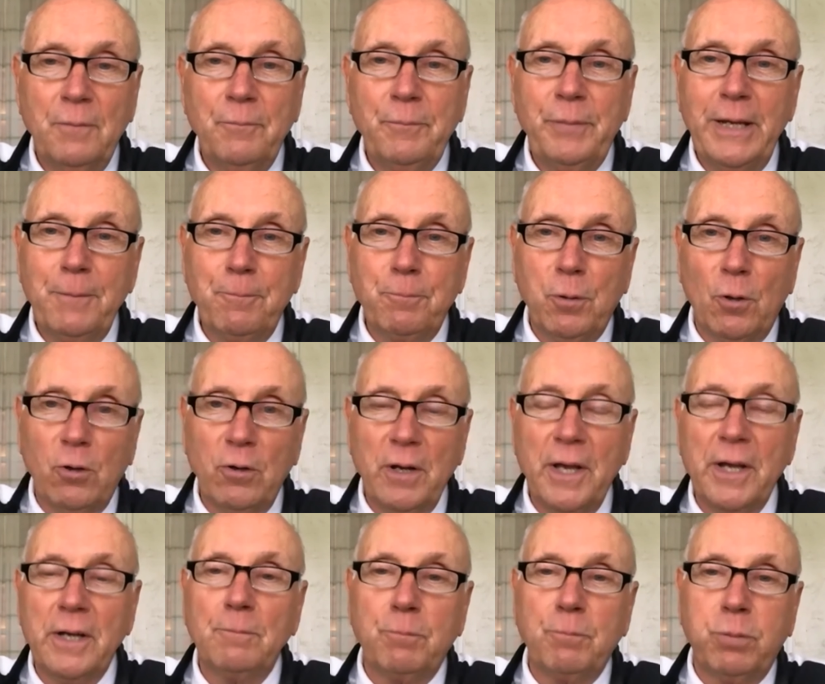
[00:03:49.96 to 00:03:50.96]
people are
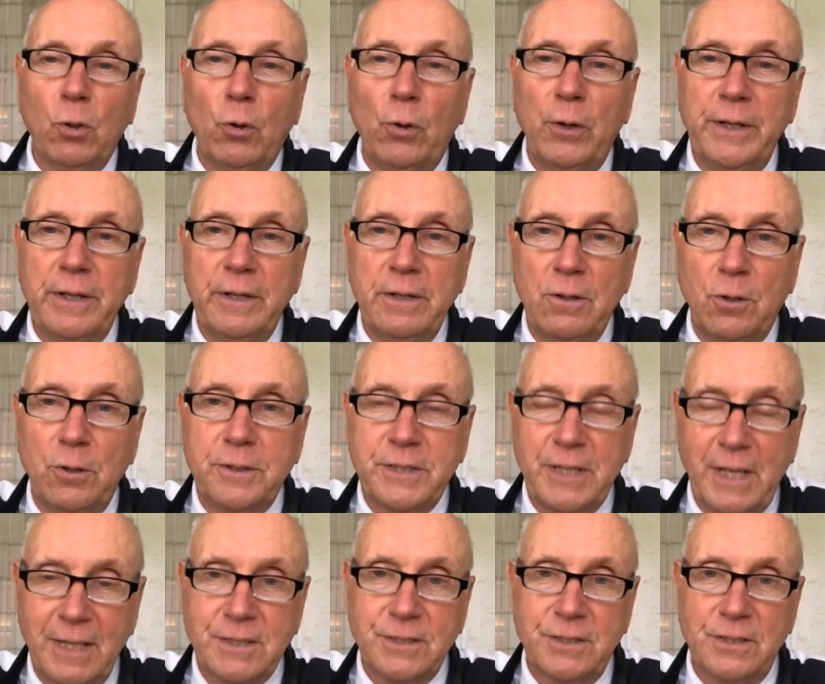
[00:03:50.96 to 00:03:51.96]
unemployed in North
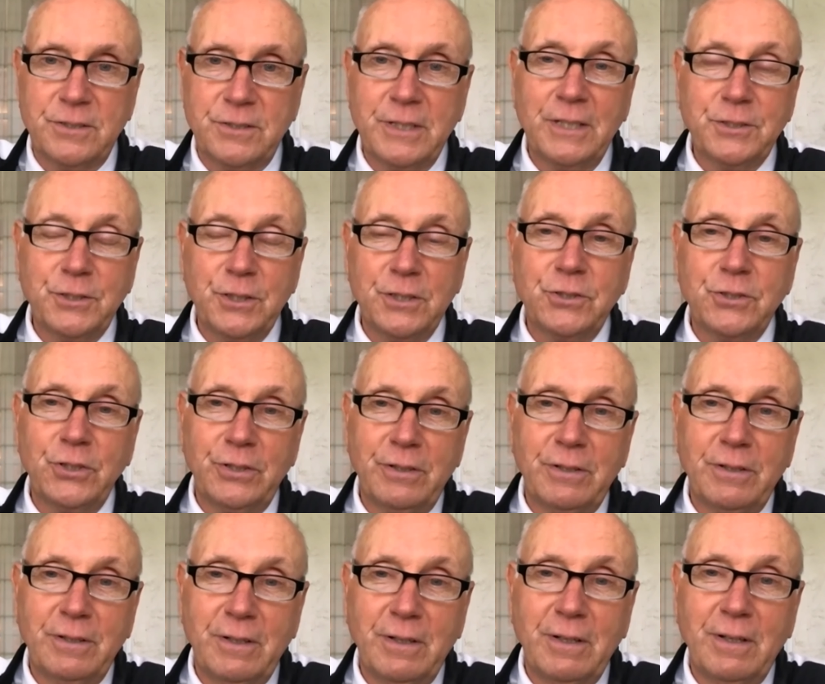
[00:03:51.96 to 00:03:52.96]
Texas.
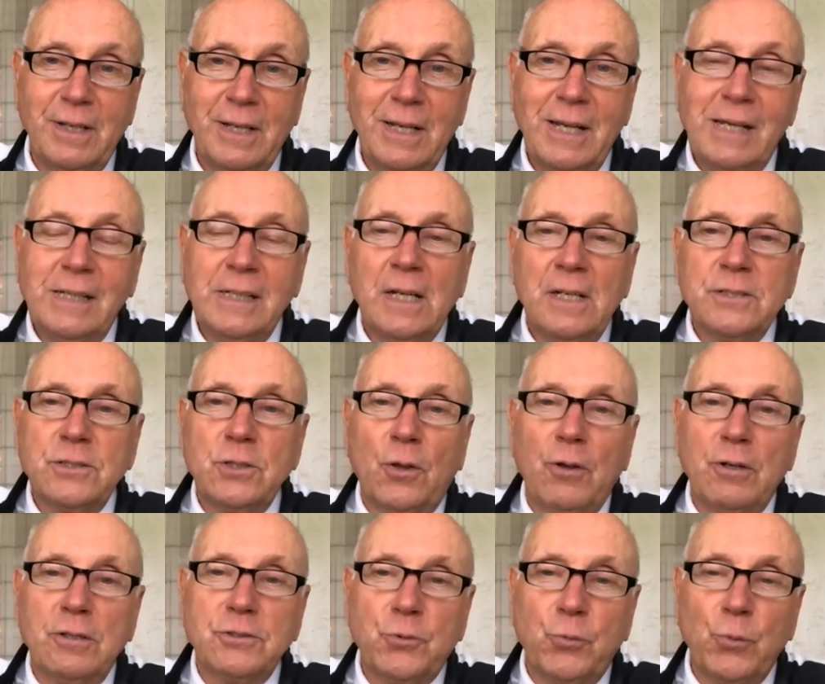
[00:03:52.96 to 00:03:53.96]
So
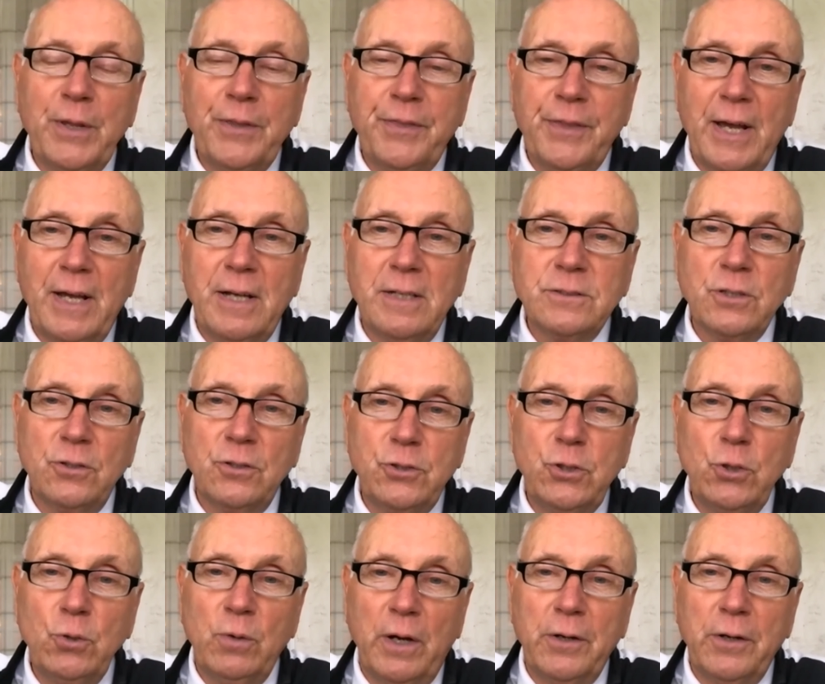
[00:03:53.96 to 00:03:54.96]
there's
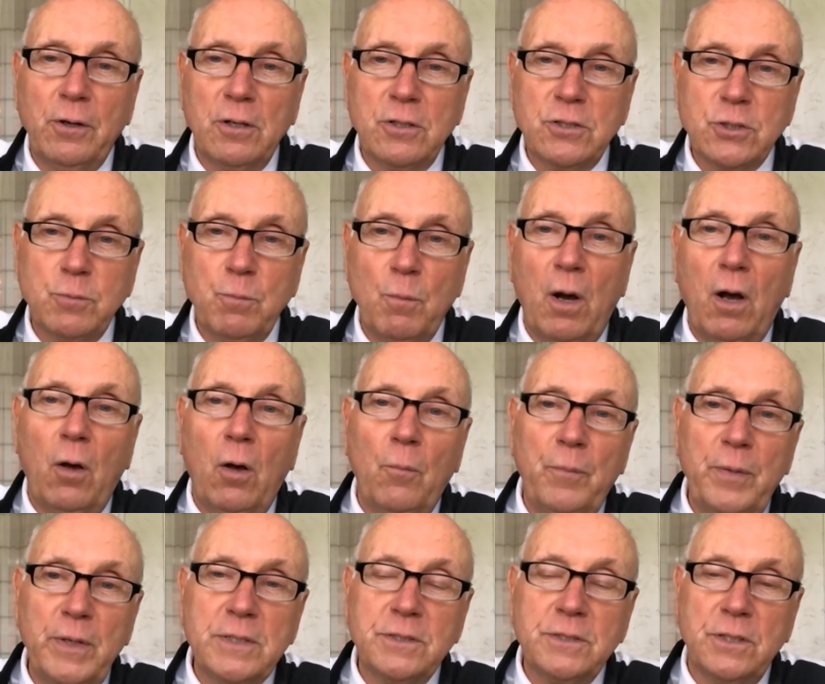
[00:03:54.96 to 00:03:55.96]
3,200 small
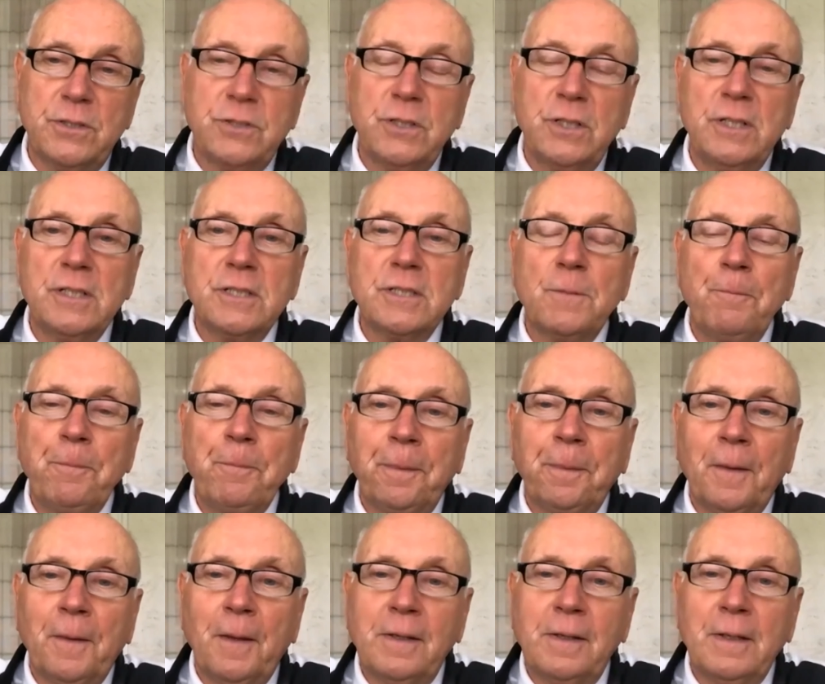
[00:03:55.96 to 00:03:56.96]
businesses
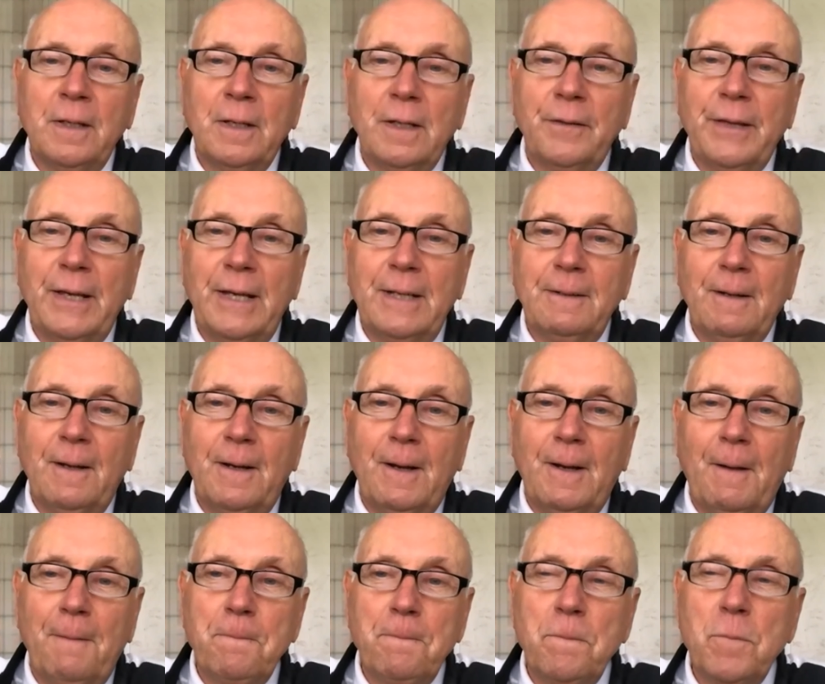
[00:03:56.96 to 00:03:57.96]
that
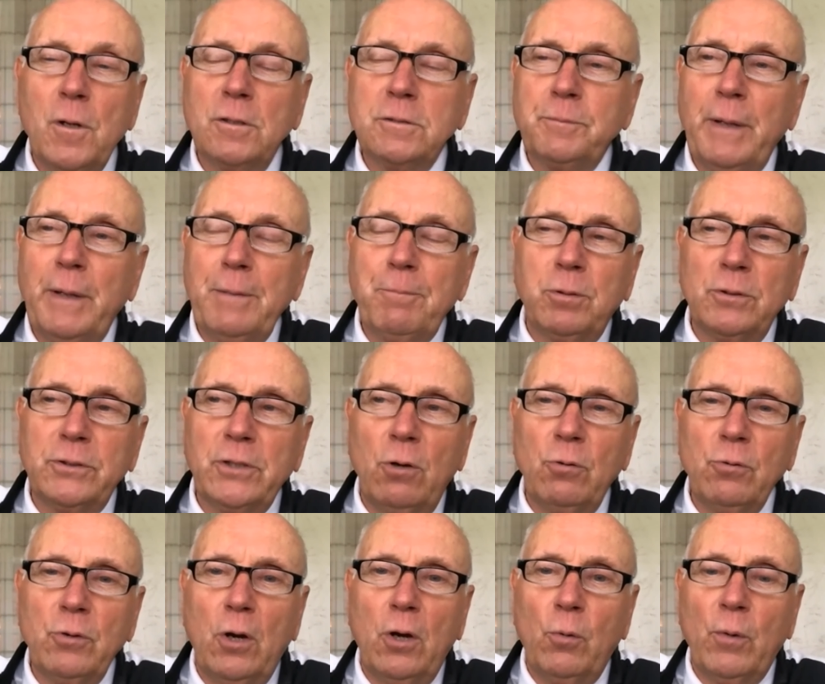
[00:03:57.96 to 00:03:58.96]
most people
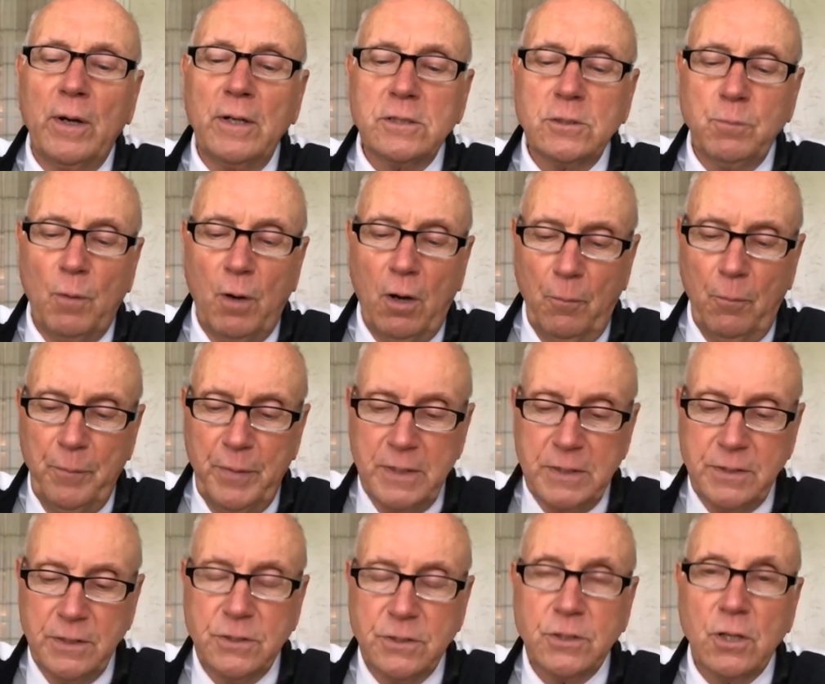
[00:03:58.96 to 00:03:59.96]
don't know what a small
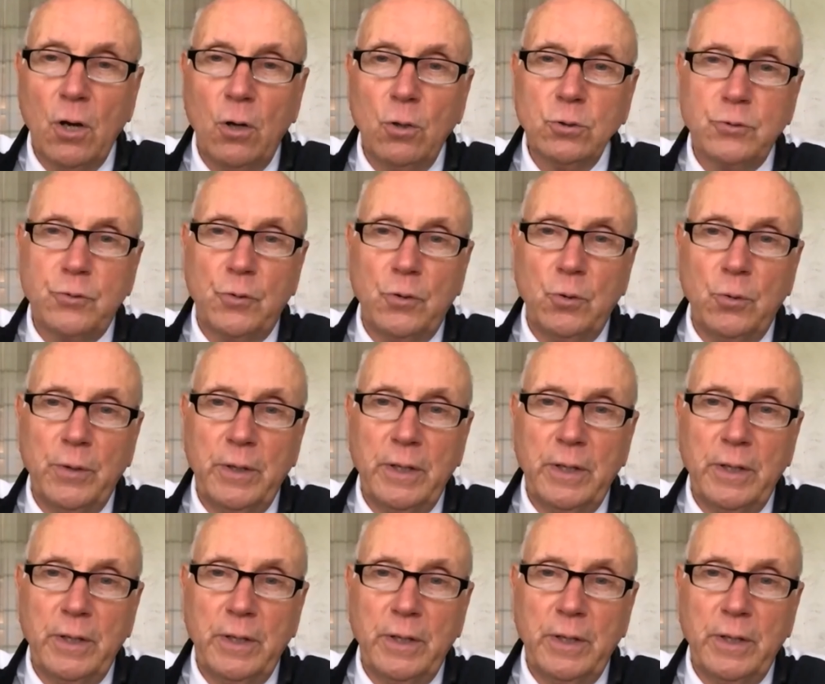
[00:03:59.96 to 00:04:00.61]
business goes through